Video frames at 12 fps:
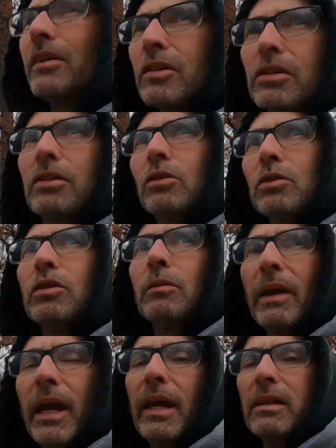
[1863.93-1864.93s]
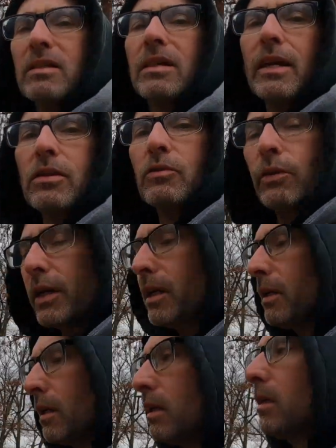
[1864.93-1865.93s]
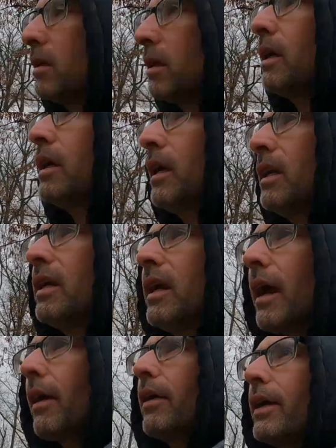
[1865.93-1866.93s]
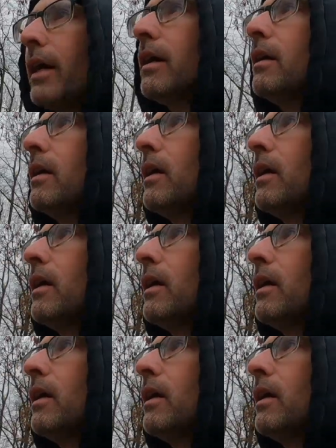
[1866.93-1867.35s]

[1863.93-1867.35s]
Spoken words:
there's still some ancestry in the area.